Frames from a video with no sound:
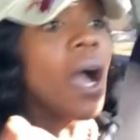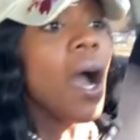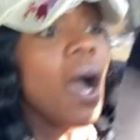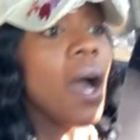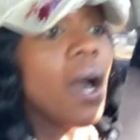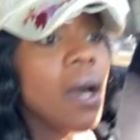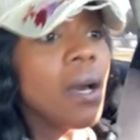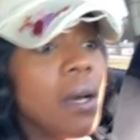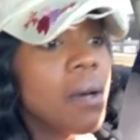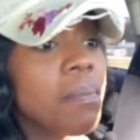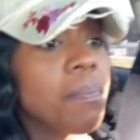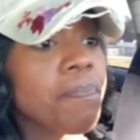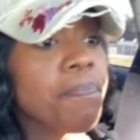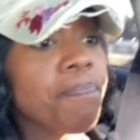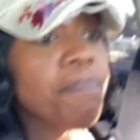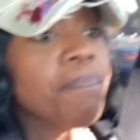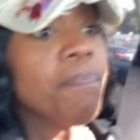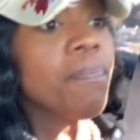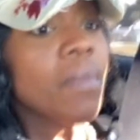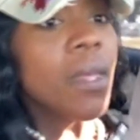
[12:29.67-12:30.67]
Um,
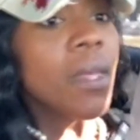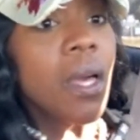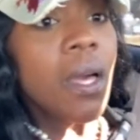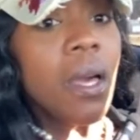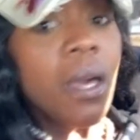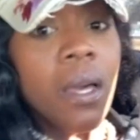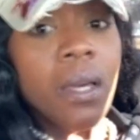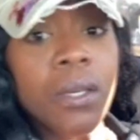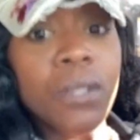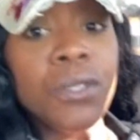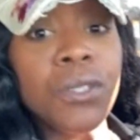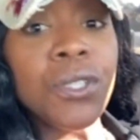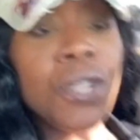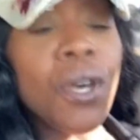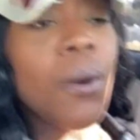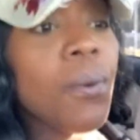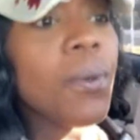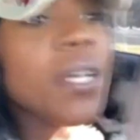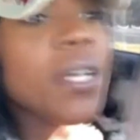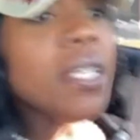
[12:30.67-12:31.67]

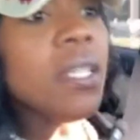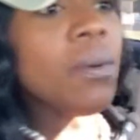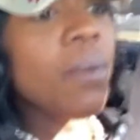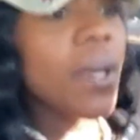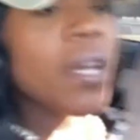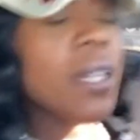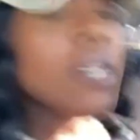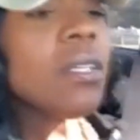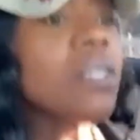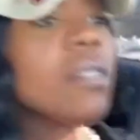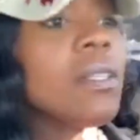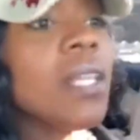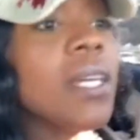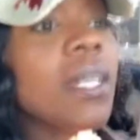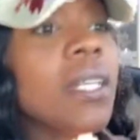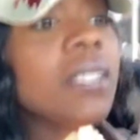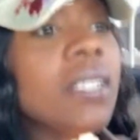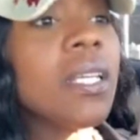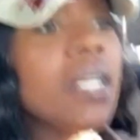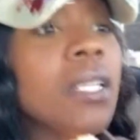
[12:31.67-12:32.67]
So anyway, so
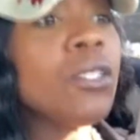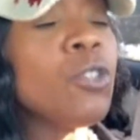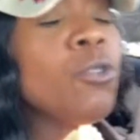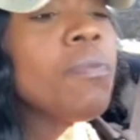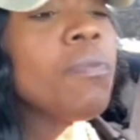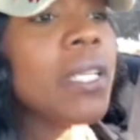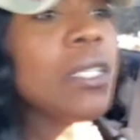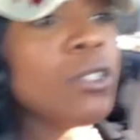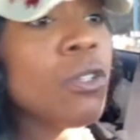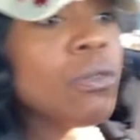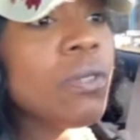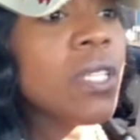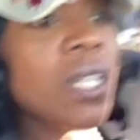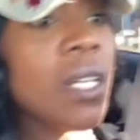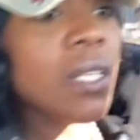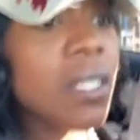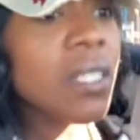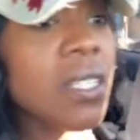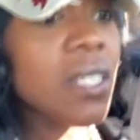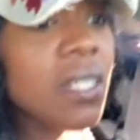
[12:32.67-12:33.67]
like I said, I do my due
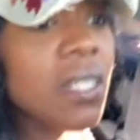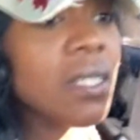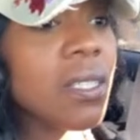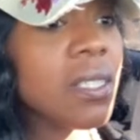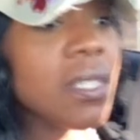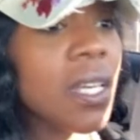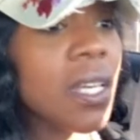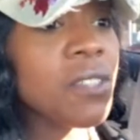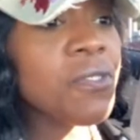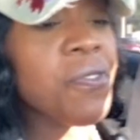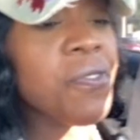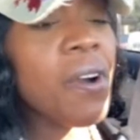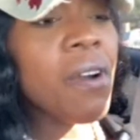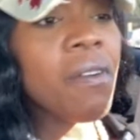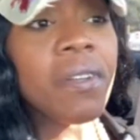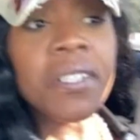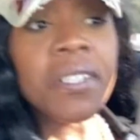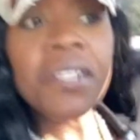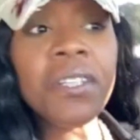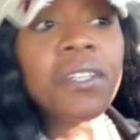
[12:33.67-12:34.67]
diligence as
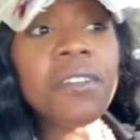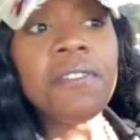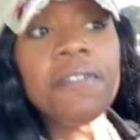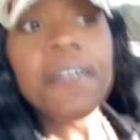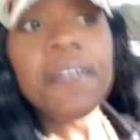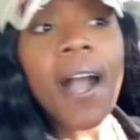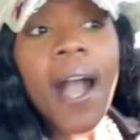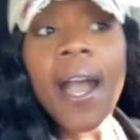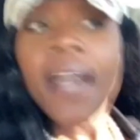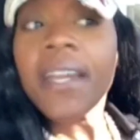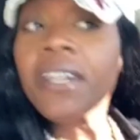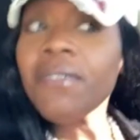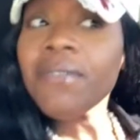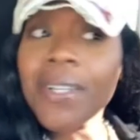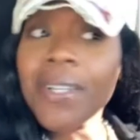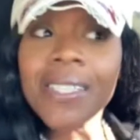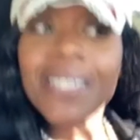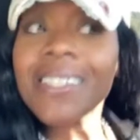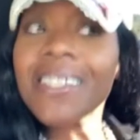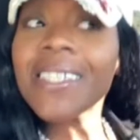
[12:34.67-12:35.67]
far as looking for
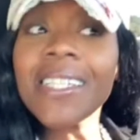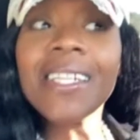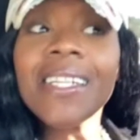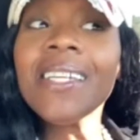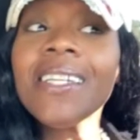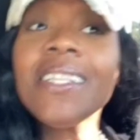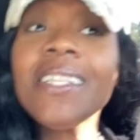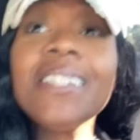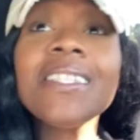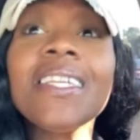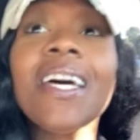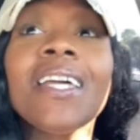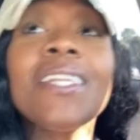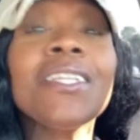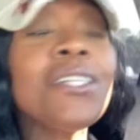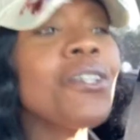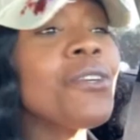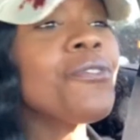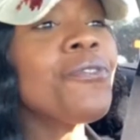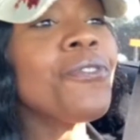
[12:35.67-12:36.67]
IRS liens. I
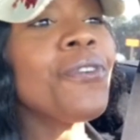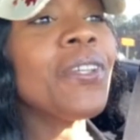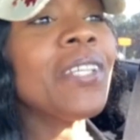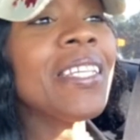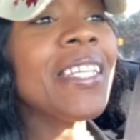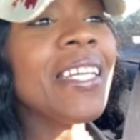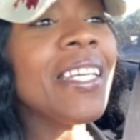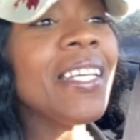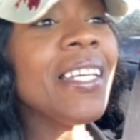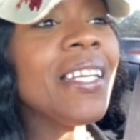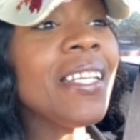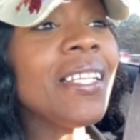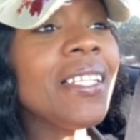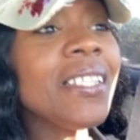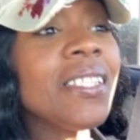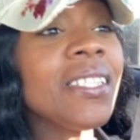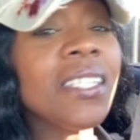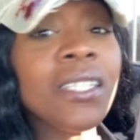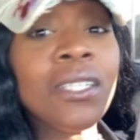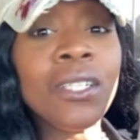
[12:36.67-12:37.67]
look for liens
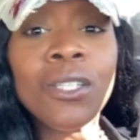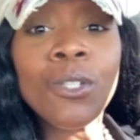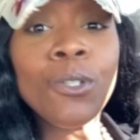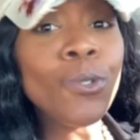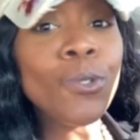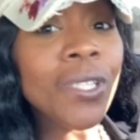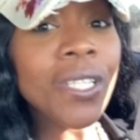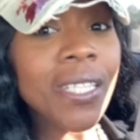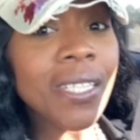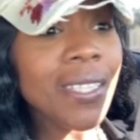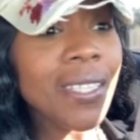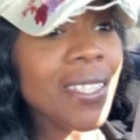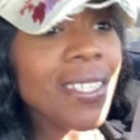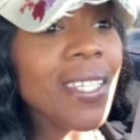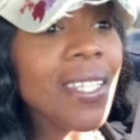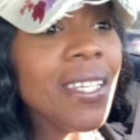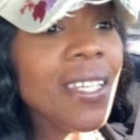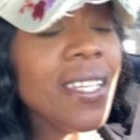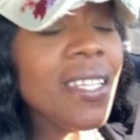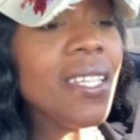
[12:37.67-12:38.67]
in the
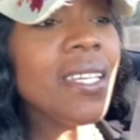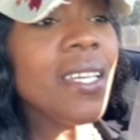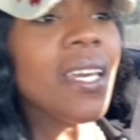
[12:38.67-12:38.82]
UCC.